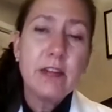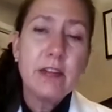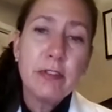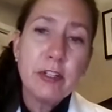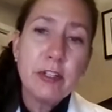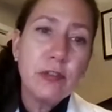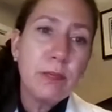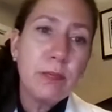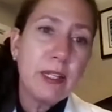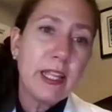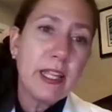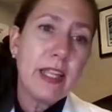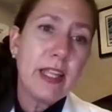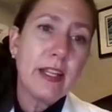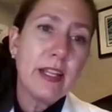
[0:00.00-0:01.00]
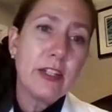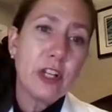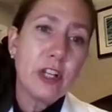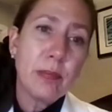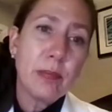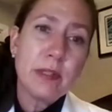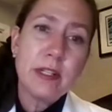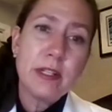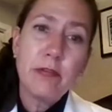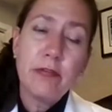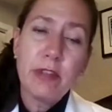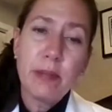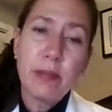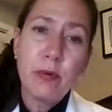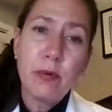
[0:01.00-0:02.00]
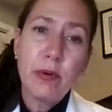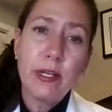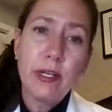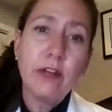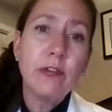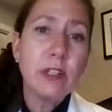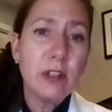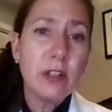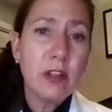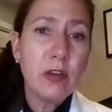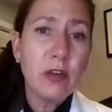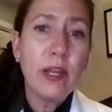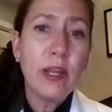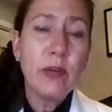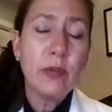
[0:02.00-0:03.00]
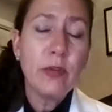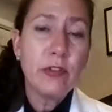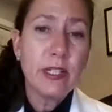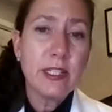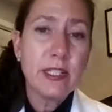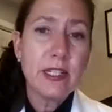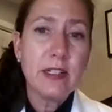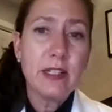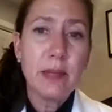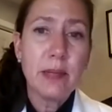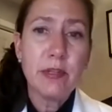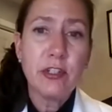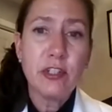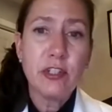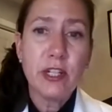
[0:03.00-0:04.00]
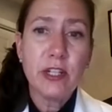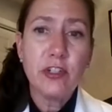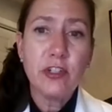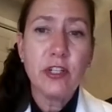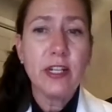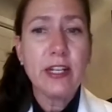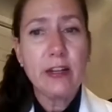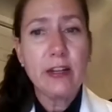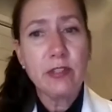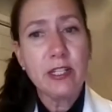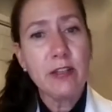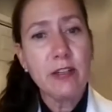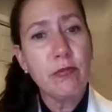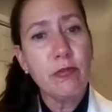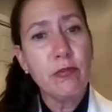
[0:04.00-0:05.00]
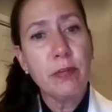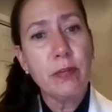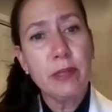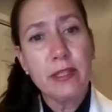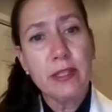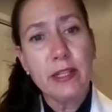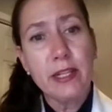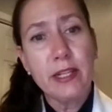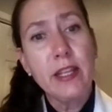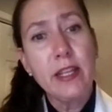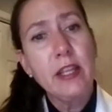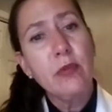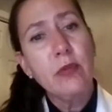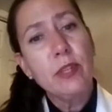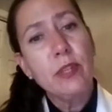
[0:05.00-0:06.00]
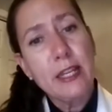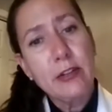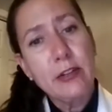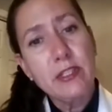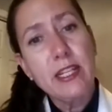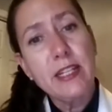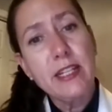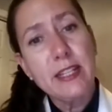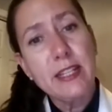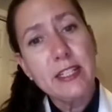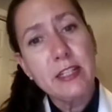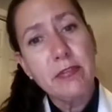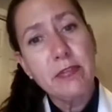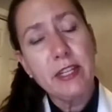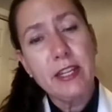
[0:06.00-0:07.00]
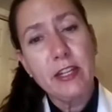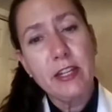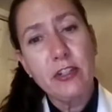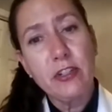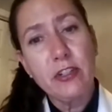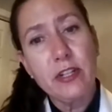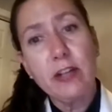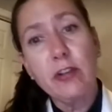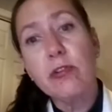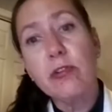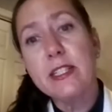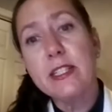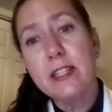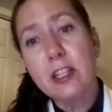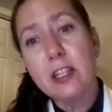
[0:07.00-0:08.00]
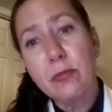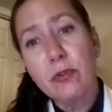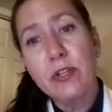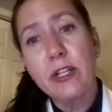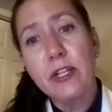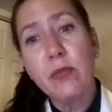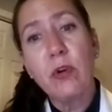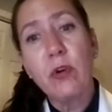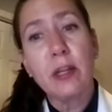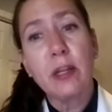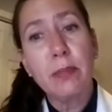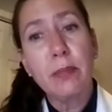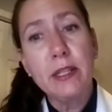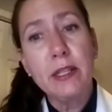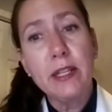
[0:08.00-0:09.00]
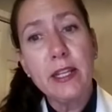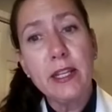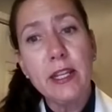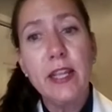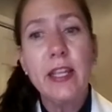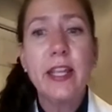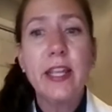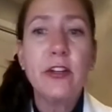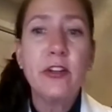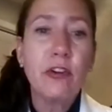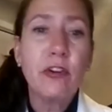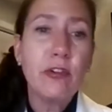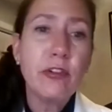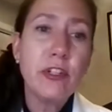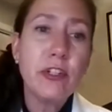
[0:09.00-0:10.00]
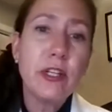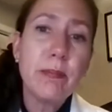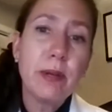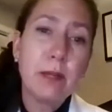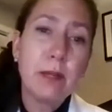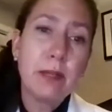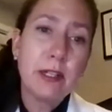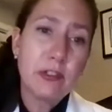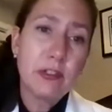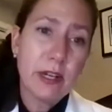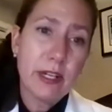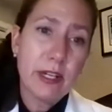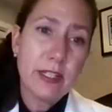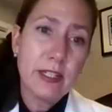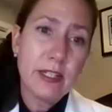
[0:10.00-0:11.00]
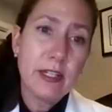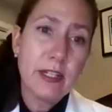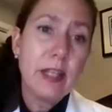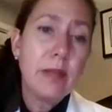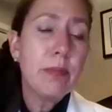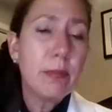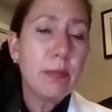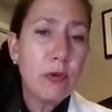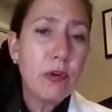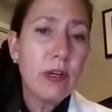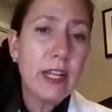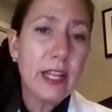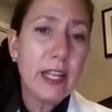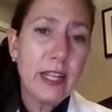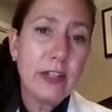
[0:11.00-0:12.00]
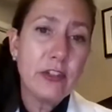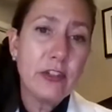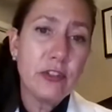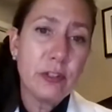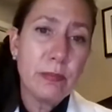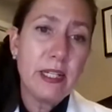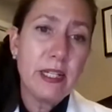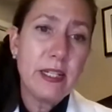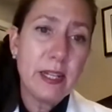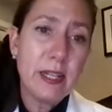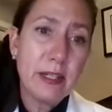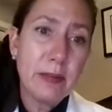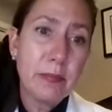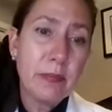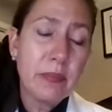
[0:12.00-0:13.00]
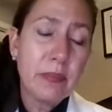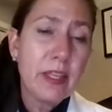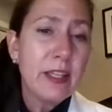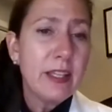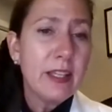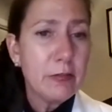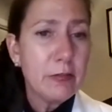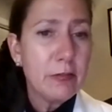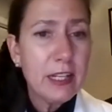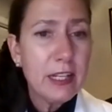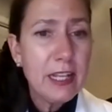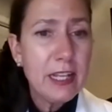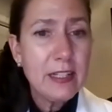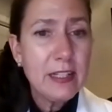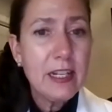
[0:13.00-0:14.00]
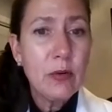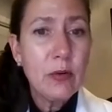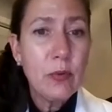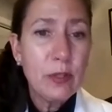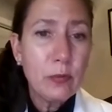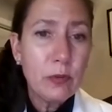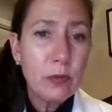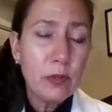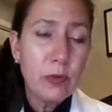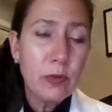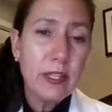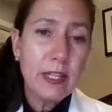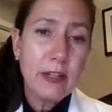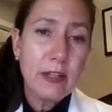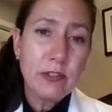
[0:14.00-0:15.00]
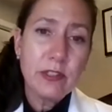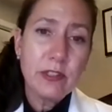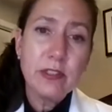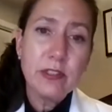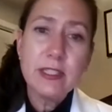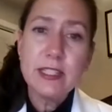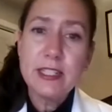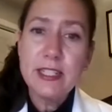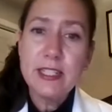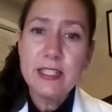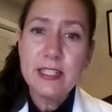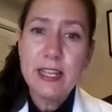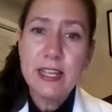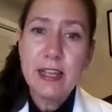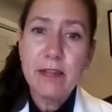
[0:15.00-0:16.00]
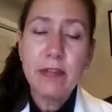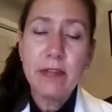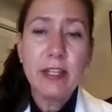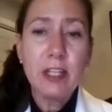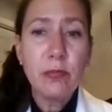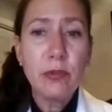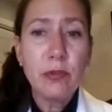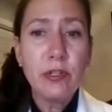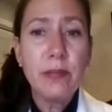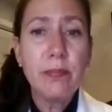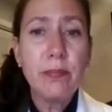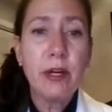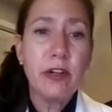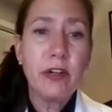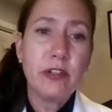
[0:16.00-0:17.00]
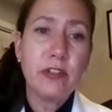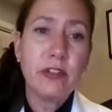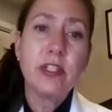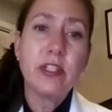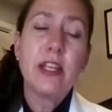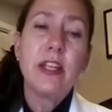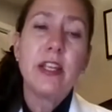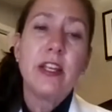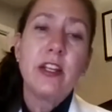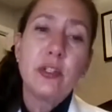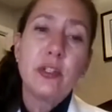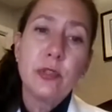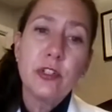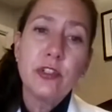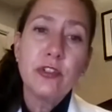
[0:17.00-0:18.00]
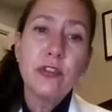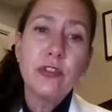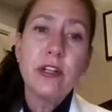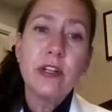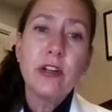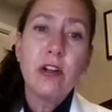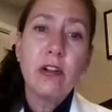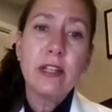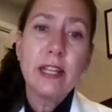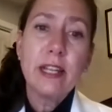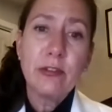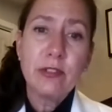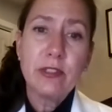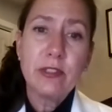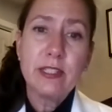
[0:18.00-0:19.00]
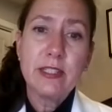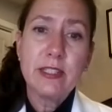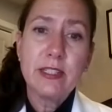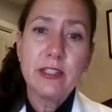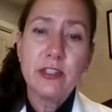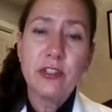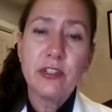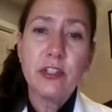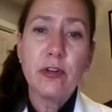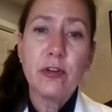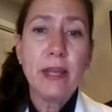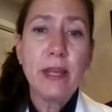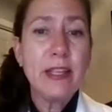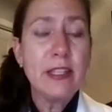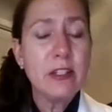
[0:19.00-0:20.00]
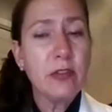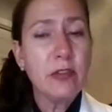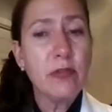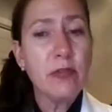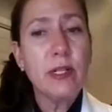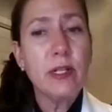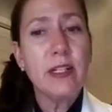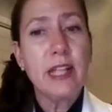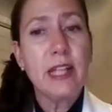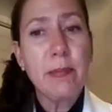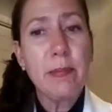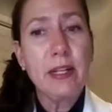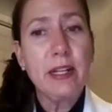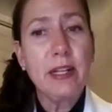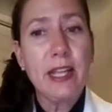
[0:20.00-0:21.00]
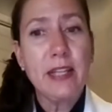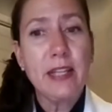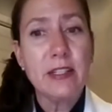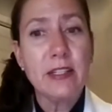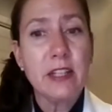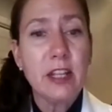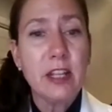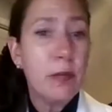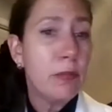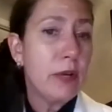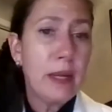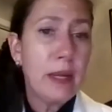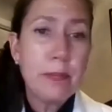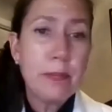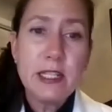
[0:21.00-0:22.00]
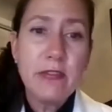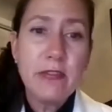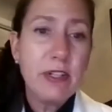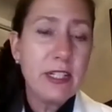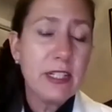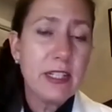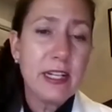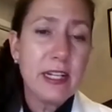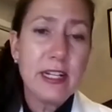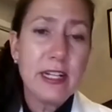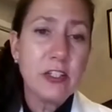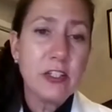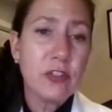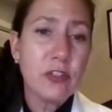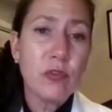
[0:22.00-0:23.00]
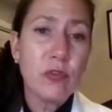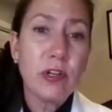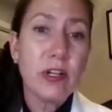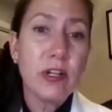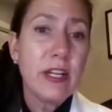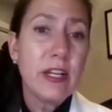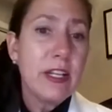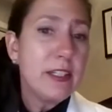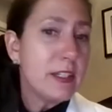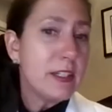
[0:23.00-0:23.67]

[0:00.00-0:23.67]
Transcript: The official plan adopted in February goes a long way to addressing climate change and housing affordability, with housing intensification and increasing community walkability and encouraging public transit, but more can and should be done. If elected, I will work with council, city staff, and community partners to ensure that all council decisions are passed through a climate lens, perhaps even assigning a score.